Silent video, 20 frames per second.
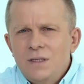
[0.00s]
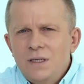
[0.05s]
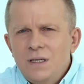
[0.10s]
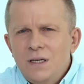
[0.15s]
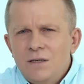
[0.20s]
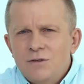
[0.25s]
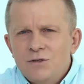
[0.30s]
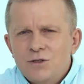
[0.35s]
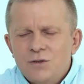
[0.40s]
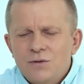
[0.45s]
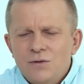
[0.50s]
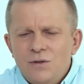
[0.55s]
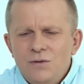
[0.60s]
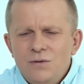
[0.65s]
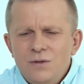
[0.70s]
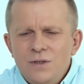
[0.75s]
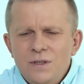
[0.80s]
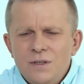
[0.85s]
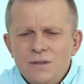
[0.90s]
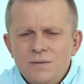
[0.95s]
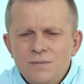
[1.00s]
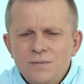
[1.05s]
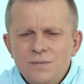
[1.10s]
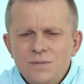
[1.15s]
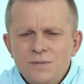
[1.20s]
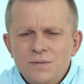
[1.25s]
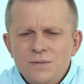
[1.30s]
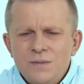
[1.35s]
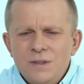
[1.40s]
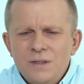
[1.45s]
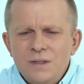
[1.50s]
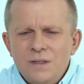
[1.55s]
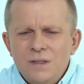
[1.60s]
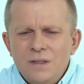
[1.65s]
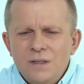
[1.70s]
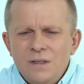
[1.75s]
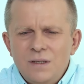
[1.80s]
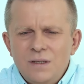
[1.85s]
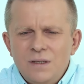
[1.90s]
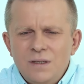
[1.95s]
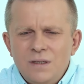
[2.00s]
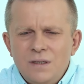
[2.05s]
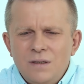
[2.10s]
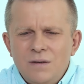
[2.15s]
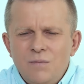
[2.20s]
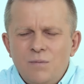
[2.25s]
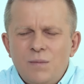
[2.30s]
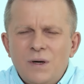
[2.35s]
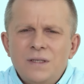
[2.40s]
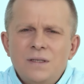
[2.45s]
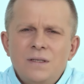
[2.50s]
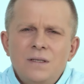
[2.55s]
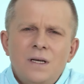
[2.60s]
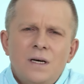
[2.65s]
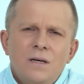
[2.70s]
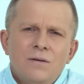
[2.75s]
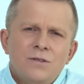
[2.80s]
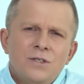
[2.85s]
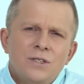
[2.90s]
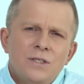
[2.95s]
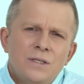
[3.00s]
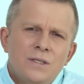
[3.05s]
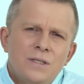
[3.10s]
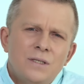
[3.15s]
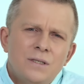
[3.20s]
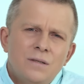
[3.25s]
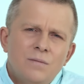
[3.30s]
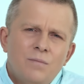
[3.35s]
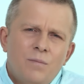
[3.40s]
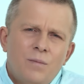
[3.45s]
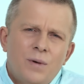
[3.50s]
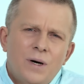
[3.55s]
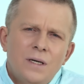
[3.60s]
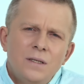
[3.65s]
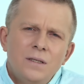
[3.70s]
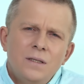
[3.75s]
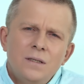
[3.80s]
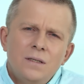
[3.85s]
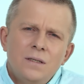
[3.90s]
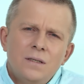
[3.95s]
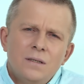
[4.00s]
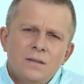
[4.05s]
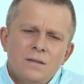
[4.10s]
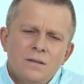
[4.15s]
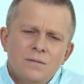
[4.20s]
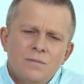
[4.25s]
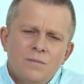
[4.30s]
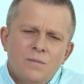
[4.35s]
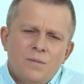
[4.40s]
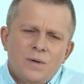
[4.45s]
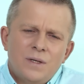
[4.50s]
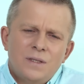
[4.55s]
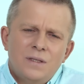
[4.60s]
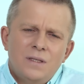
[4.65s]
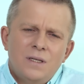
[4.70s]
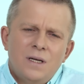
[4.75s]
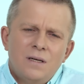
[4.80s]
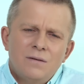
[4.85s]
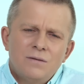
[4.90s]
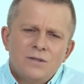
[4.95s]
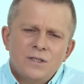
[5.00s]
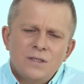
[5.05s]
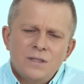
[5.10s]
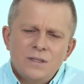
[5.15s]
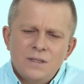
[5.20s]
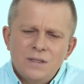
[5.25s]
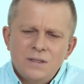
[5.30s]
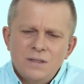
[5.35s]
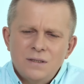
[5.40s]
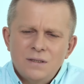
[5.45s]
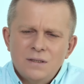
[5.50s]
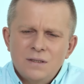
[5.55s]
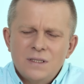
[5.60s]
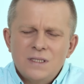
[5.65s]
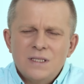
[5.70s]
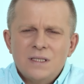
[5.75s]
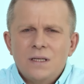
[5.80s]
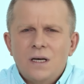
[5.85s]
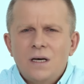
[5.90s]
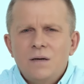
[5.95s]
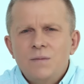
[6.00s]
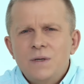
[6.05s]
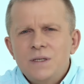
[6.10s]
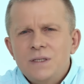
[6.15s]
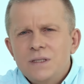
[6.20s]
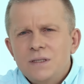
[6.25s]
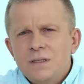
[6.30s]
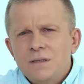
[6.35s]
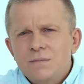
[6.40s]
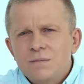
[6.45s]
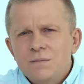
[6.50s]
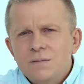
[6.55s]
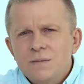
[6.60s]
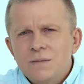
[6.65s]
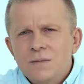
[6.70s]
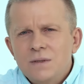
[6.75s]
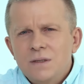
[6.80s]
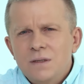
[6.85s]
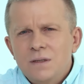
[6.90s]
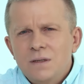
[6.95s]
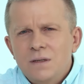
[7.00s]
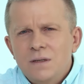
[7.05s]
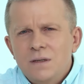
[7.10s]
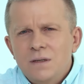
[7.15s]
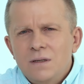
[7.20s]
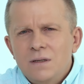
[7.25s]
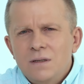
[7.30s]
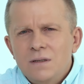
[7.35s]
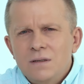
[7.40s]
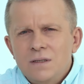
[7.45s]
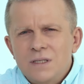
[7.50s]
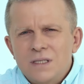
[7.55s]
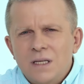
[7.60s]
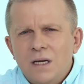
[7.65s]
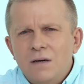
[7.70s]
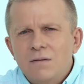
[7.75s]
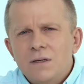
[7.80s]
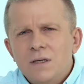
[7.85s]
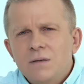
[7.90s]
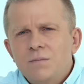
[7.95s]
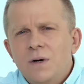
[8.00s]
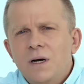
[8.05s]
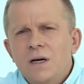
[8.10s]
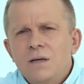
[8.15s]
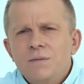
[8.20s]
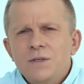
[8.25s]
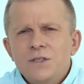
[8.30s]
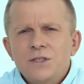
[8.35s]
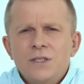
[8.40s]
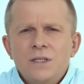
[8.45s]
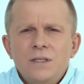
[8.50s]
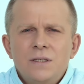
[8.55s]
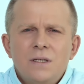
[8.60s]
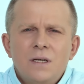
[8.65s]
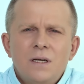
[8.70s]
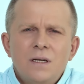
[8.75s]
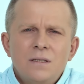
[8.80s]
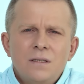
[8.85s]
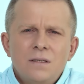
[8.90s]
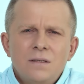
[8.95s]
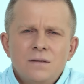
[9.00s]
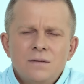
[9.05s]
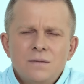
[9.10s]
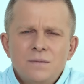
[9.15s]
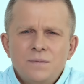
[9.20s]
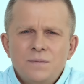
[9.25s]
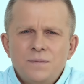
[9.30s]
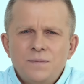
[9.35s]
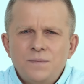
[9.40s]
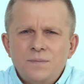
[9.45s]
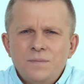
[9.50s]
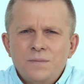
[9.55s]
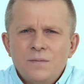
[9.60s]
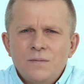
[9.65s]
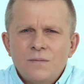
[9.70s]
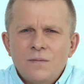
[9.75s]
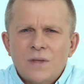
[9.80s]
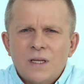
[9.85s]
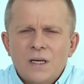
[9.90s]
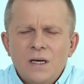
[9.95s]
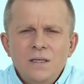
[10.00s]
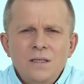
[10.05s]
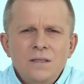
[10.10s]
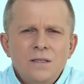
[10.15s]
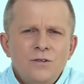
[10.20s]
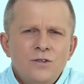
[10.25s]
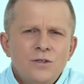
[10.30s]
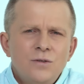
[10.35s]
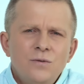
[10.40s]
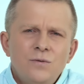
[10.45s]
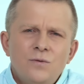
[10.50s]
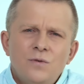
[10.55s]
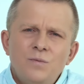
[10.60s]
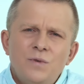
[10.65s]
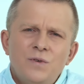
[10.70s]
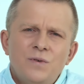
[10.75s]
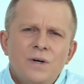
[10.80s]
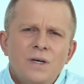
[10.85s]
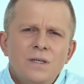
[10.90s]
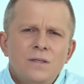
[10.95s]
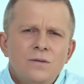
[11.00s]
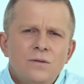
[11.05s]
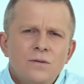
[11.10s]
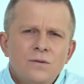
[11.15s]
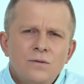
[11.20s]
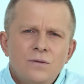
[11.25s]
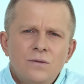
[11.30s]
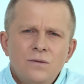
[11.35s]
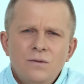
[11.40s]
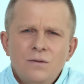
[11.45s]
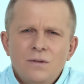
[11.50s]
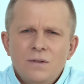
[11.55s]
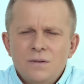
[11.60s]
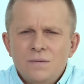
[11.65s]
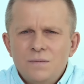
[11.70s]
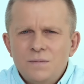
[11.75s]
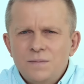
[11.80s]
said that people succumbing to panic, succumbing to weakness, and becoming slaves of Shaytan will start killing each other.